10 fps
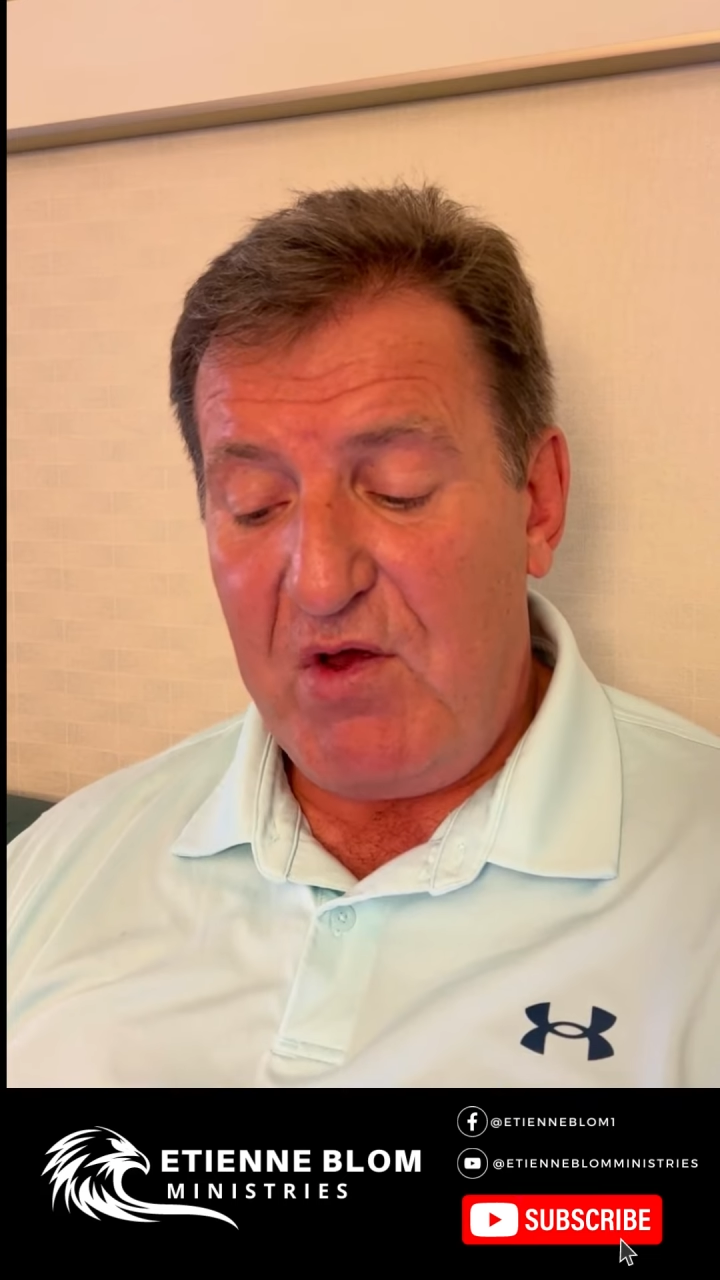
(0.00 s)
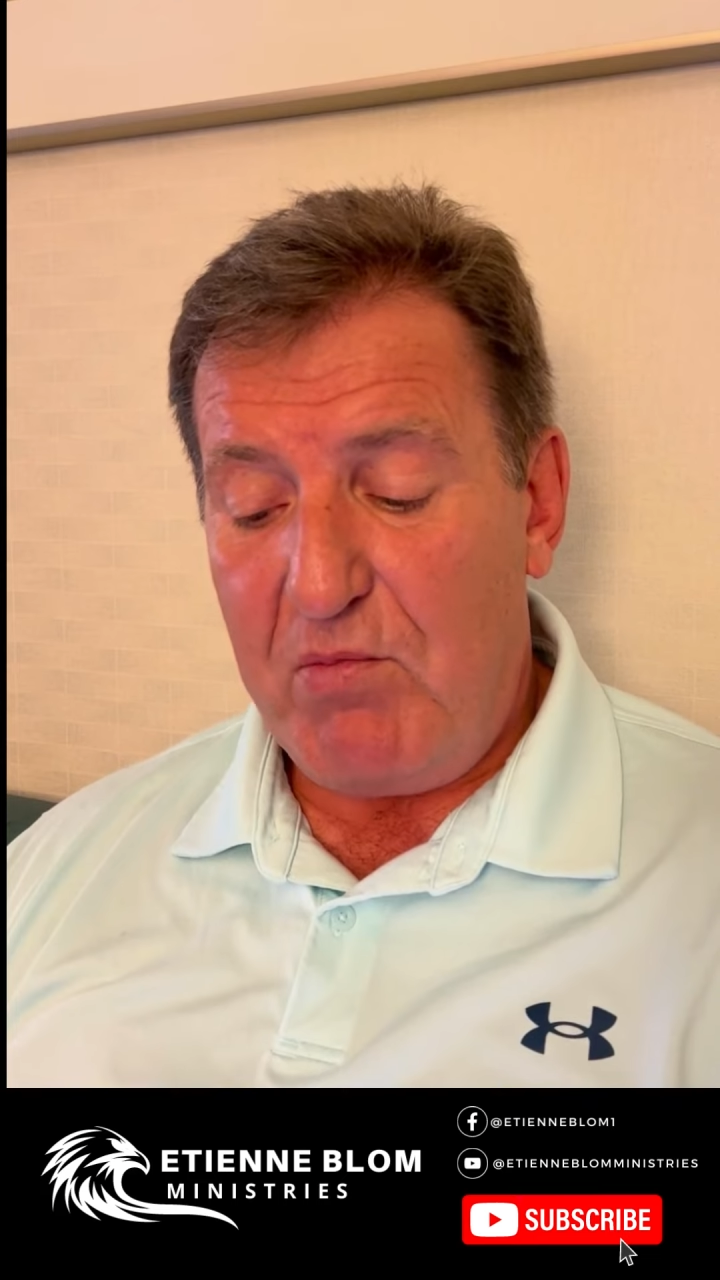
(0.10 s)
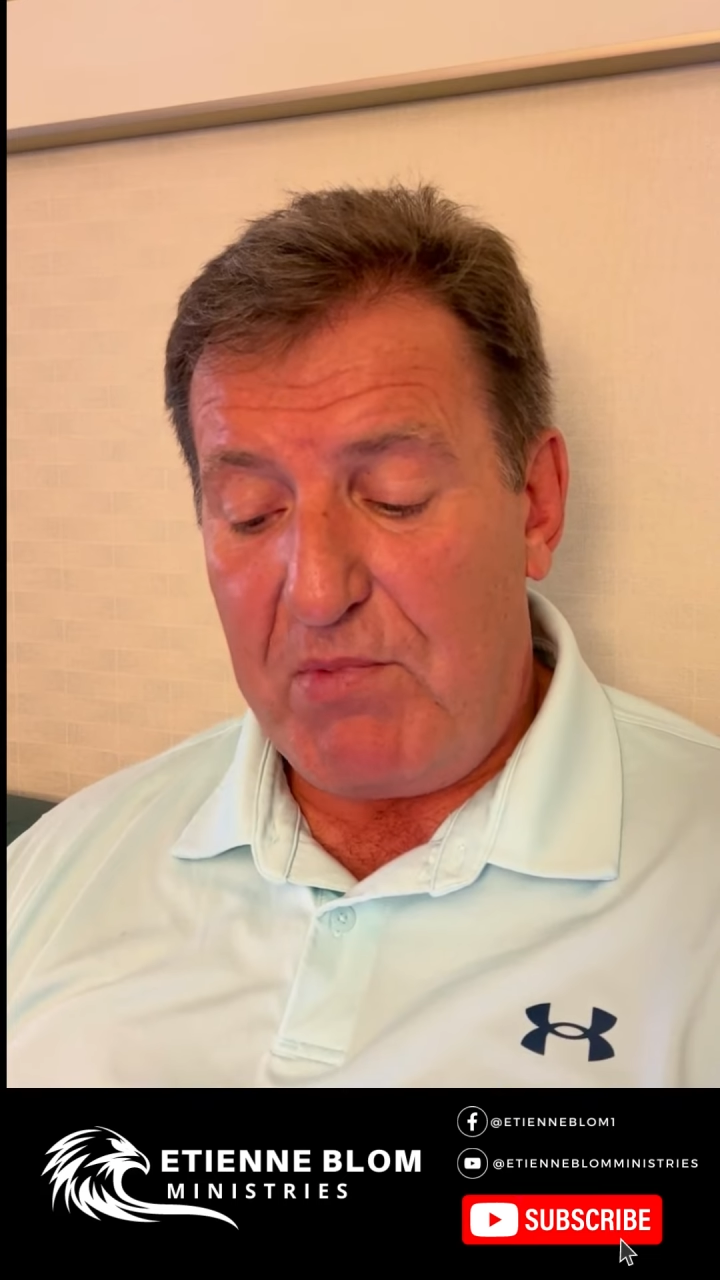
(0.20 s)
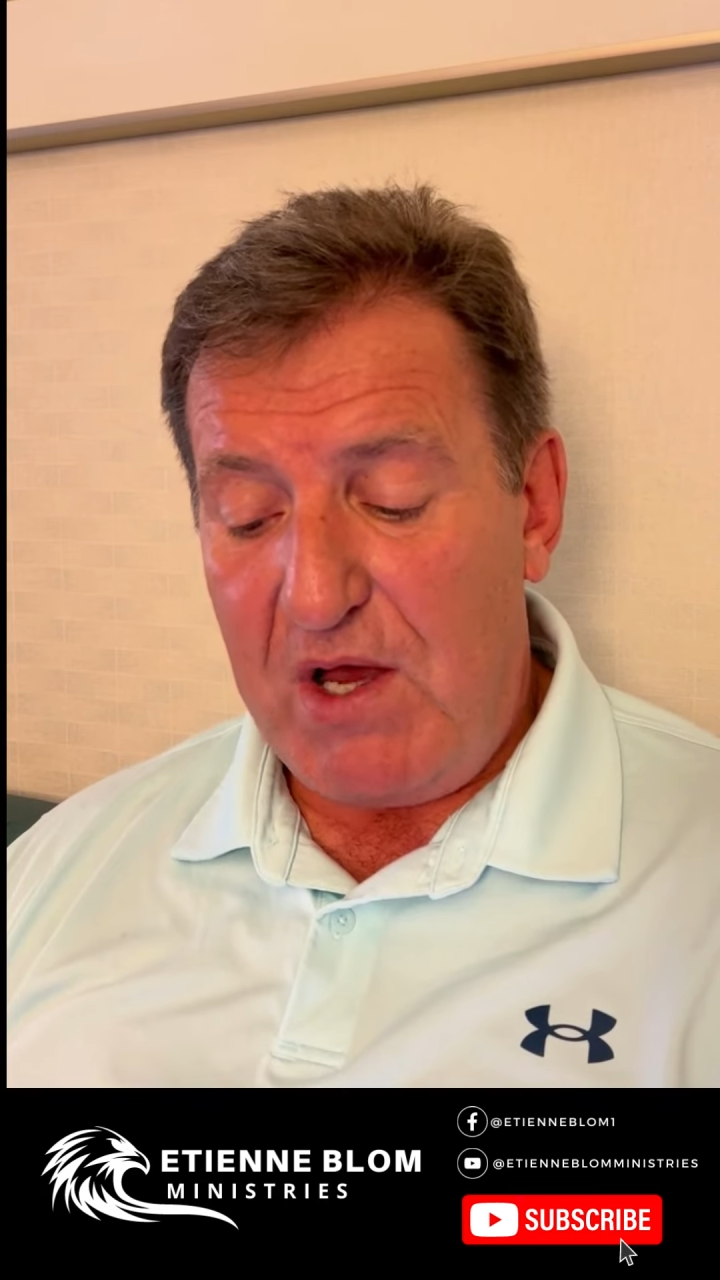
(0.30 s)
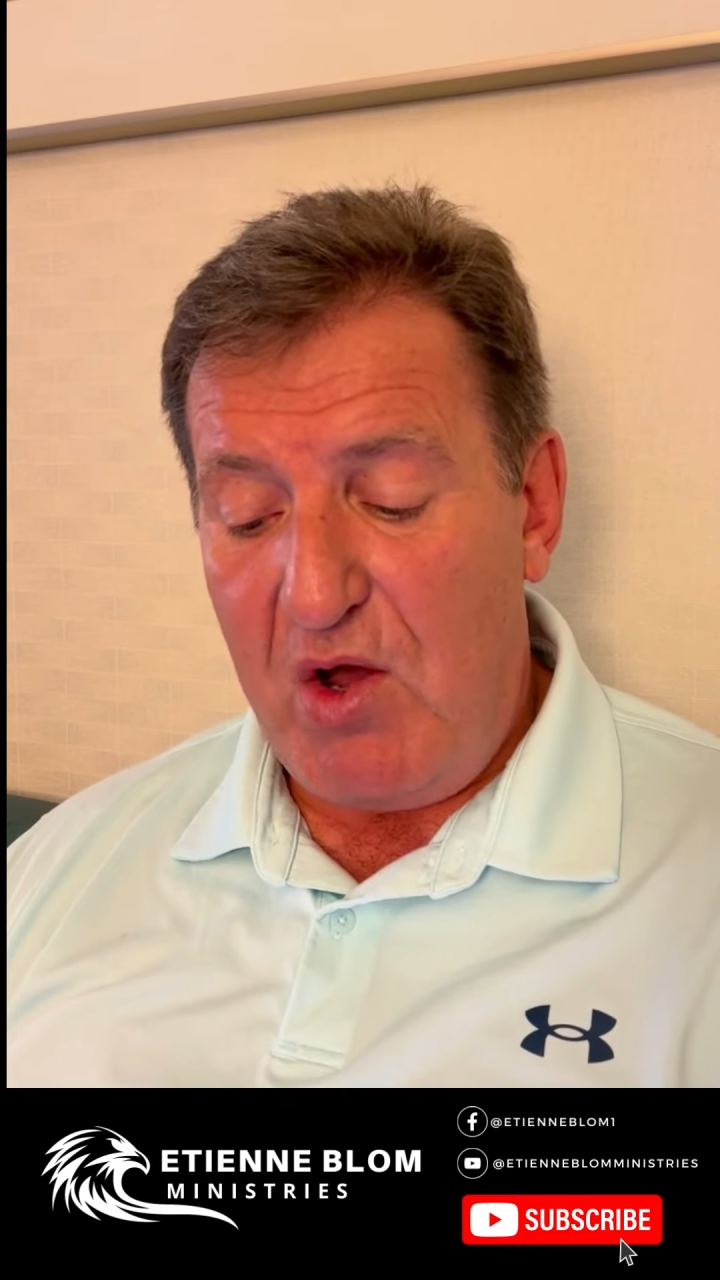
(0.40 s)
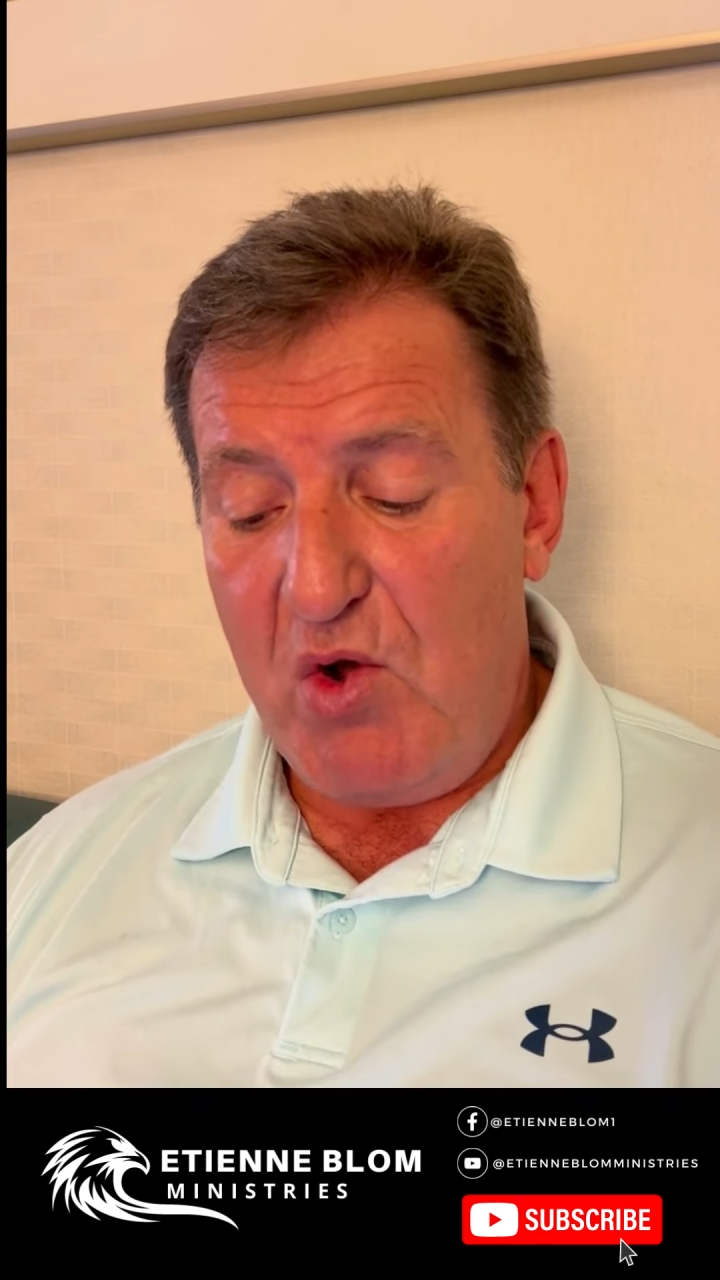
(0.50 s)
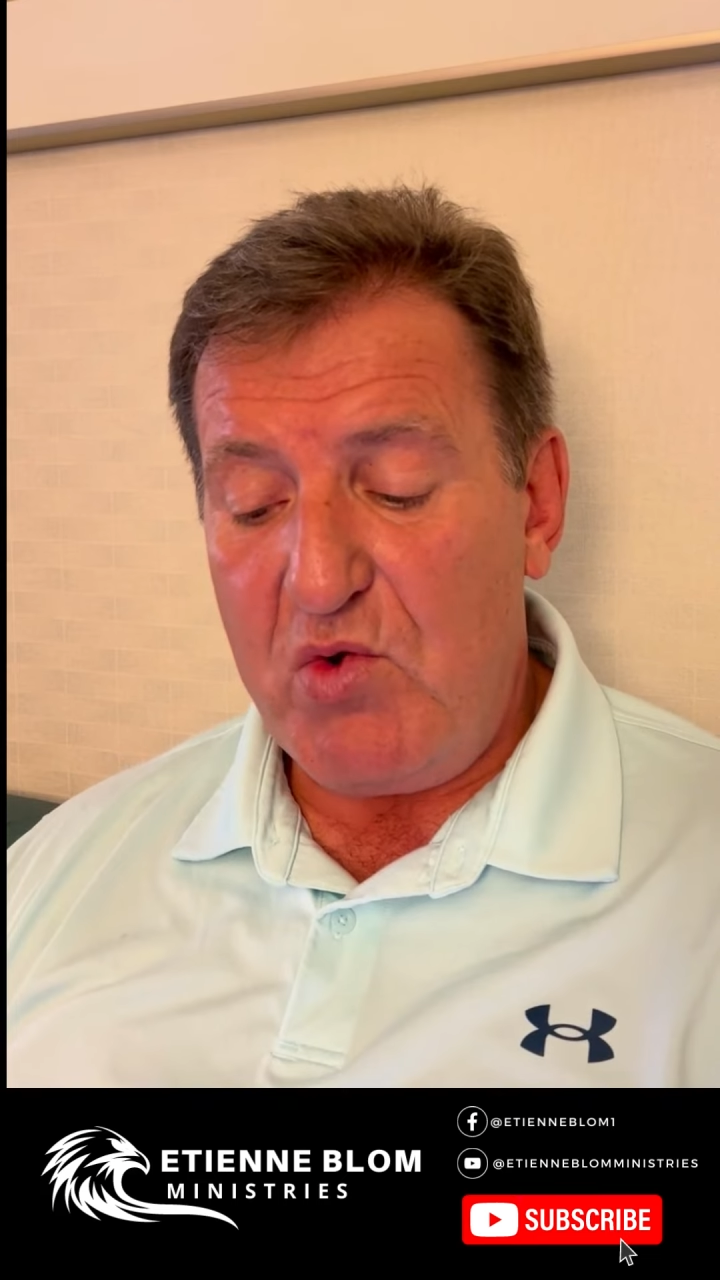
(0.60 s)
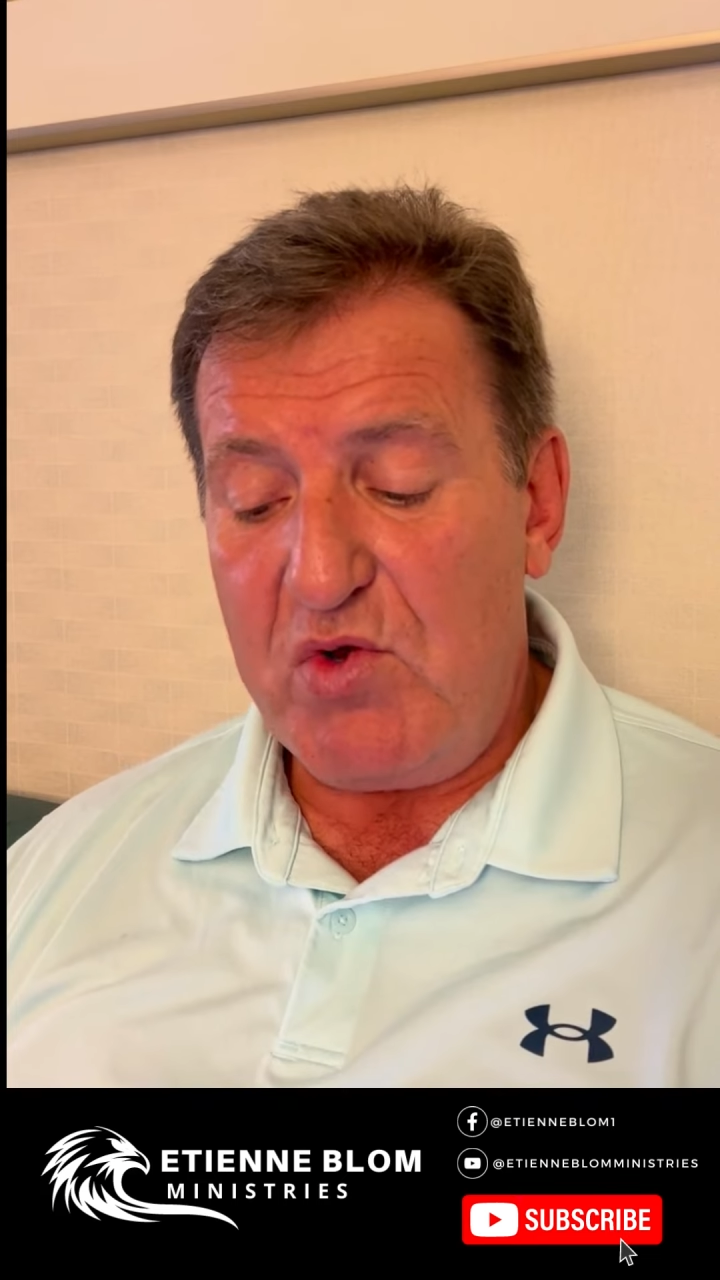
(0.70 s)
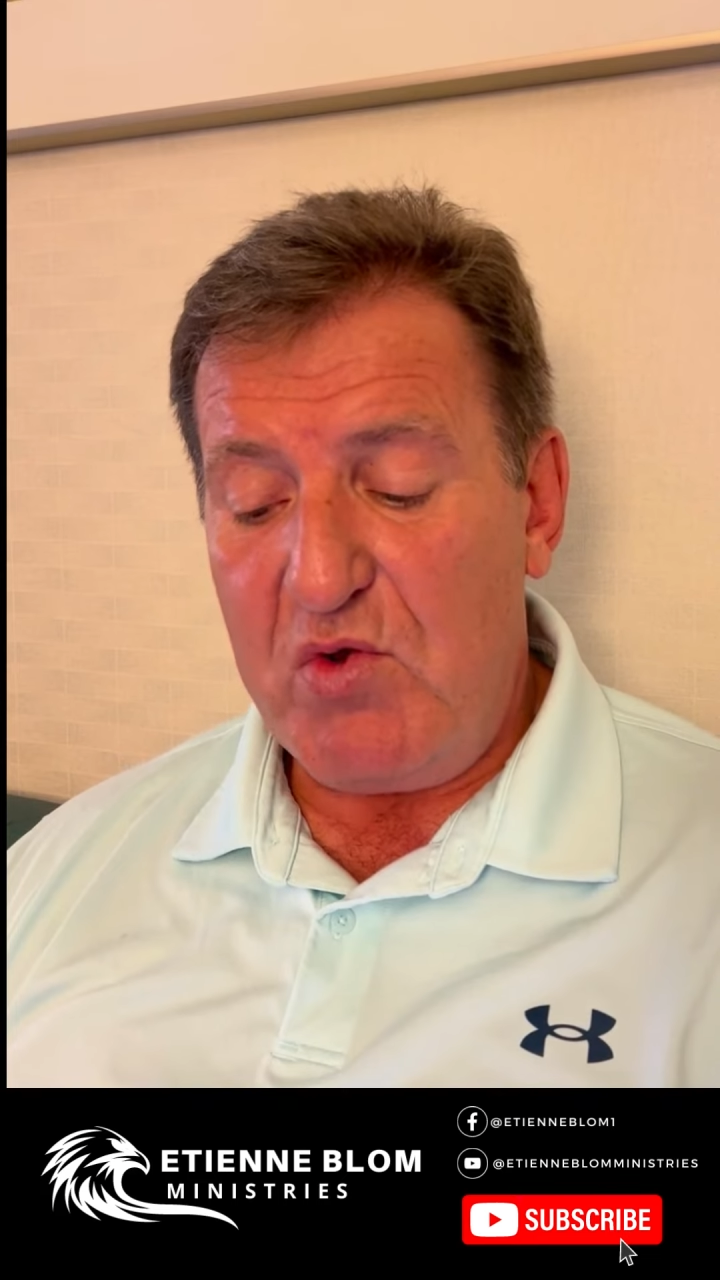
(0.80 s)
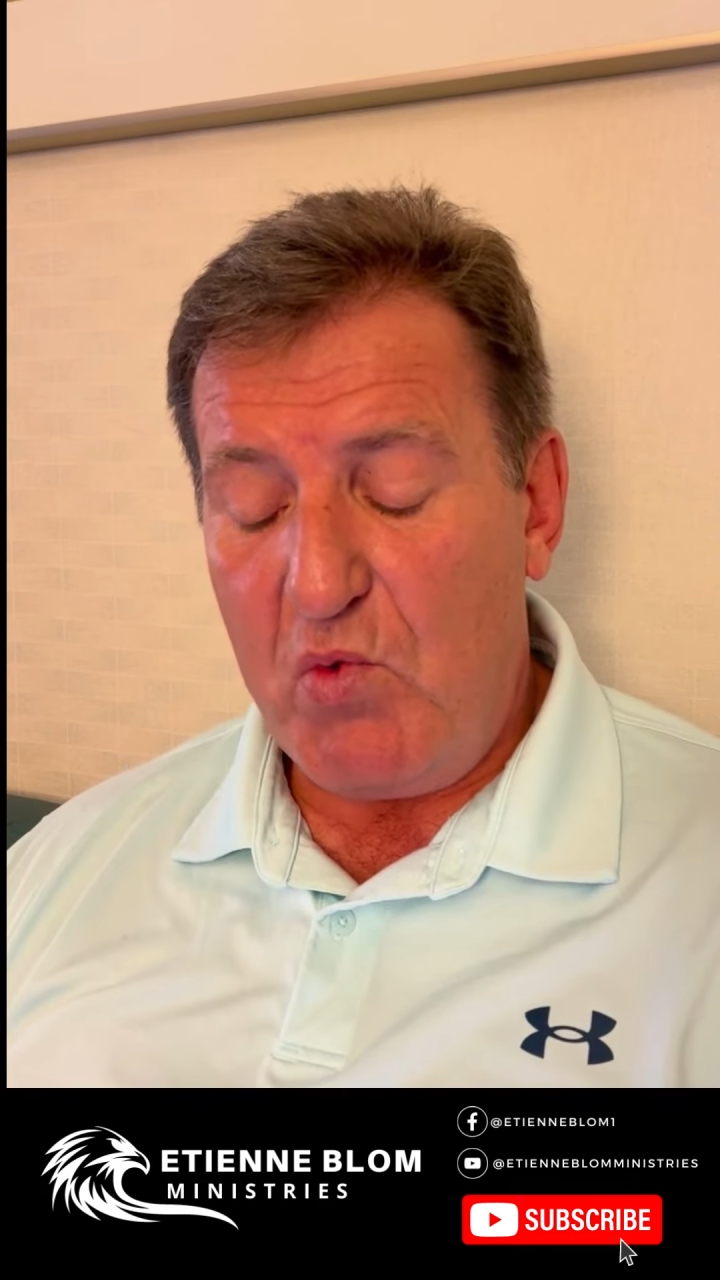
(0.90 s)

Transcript: my own